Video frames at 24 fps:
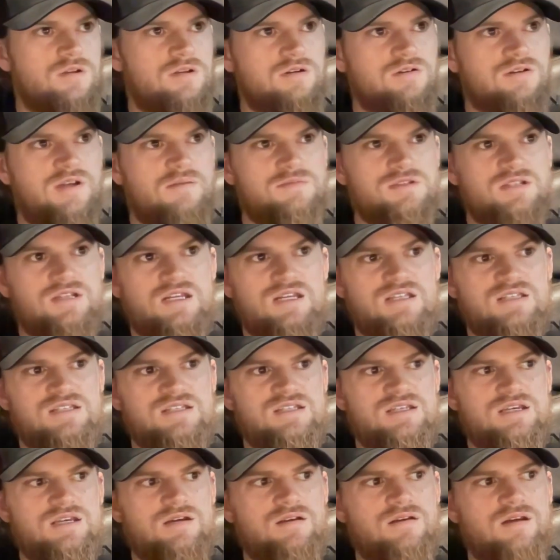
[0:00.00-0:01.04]
Her name's
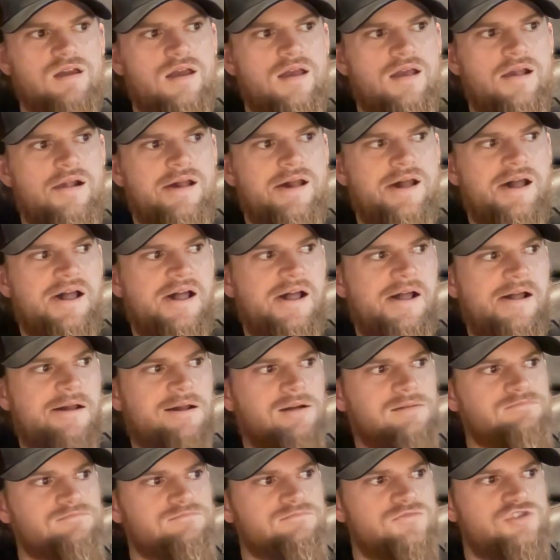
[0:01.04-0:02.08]
Lindsay.
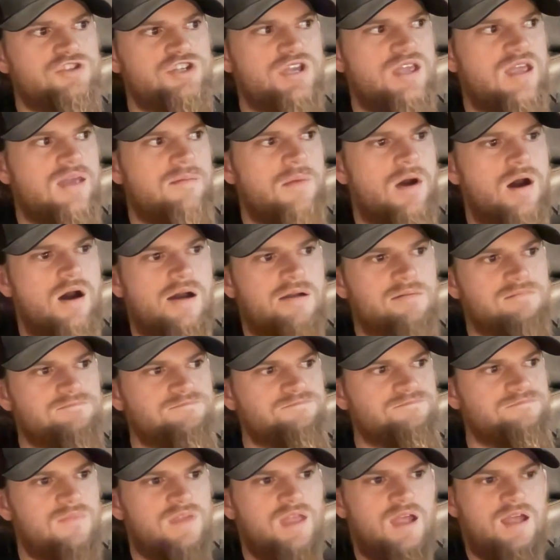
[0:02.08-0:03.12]
She came on
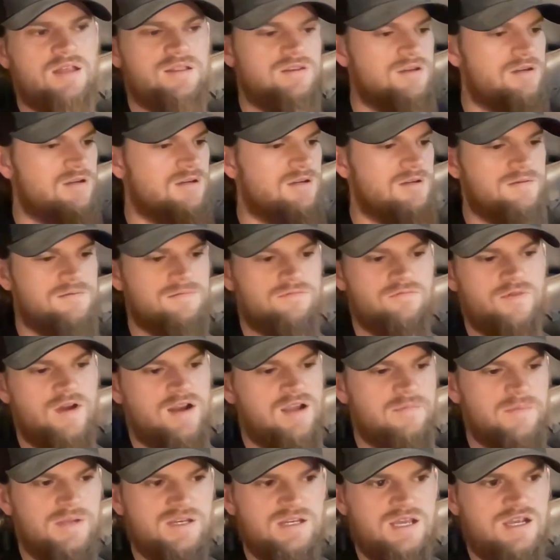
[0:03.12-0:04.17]
at the
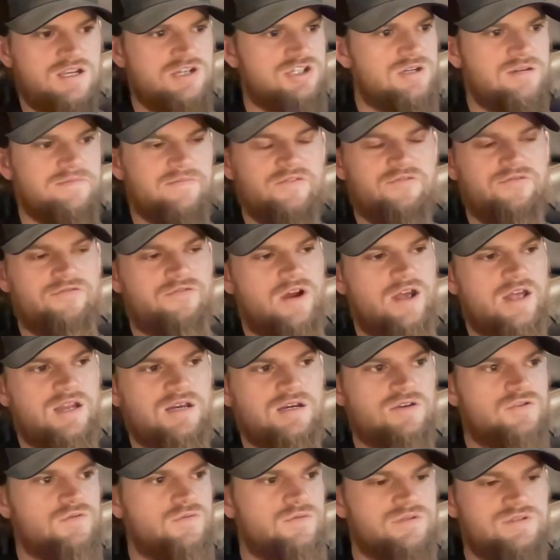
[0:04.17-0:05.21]
recommendation of a friend
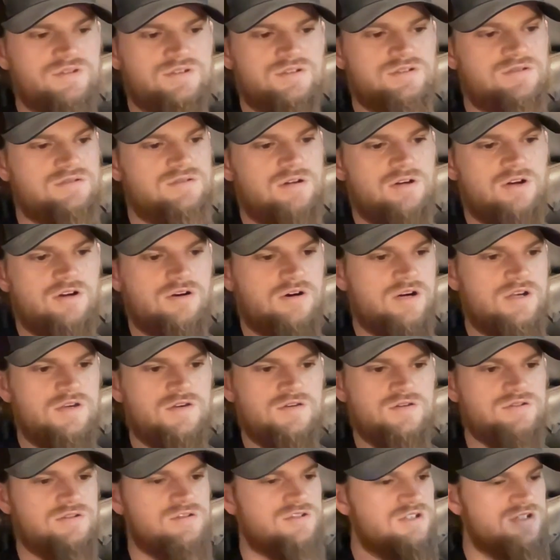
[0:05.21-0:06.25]
who was a current
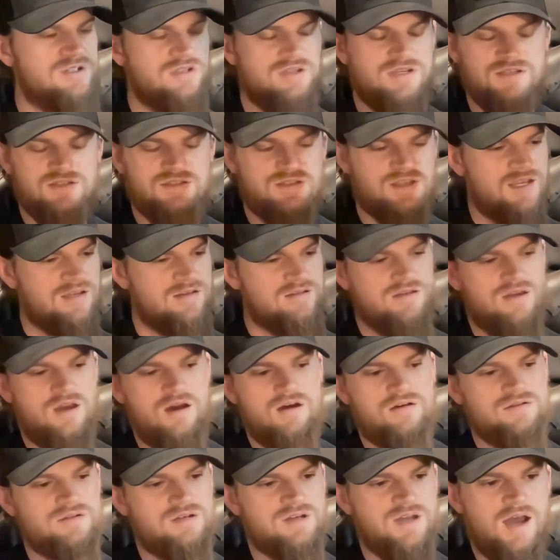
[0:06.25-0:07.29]
user. He's like, yo,
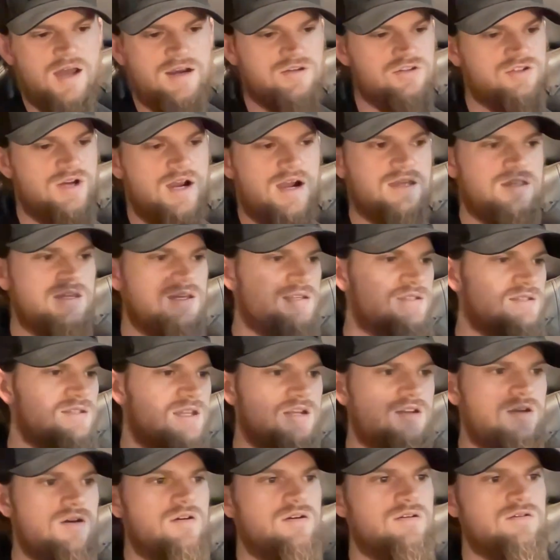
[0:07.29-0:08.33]
you got to try this. I
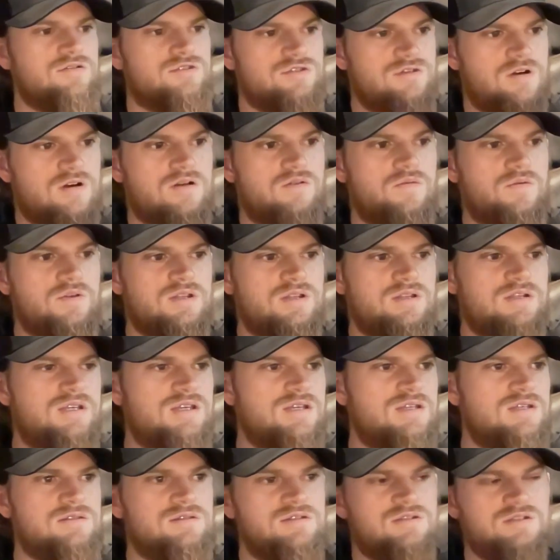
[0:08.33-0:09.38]
know you're struggling with the
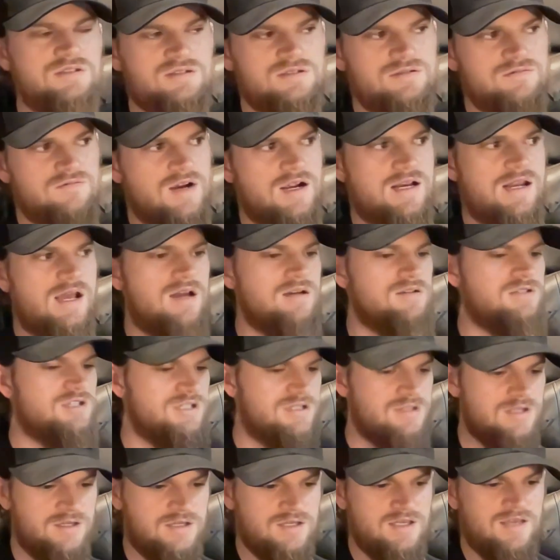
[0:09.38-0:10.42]
leads right now.
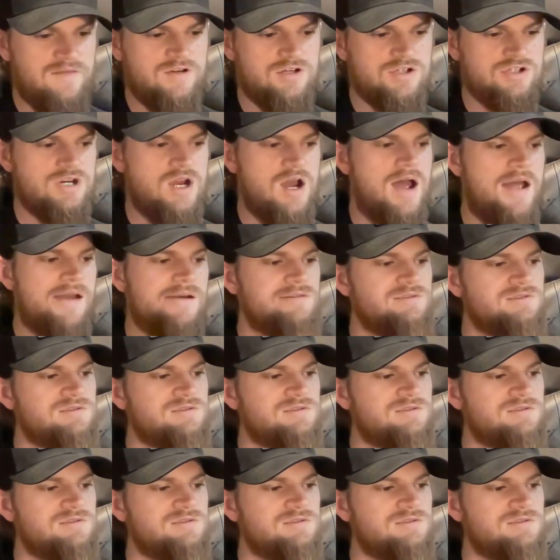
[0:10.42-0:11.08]
Just give it a shot.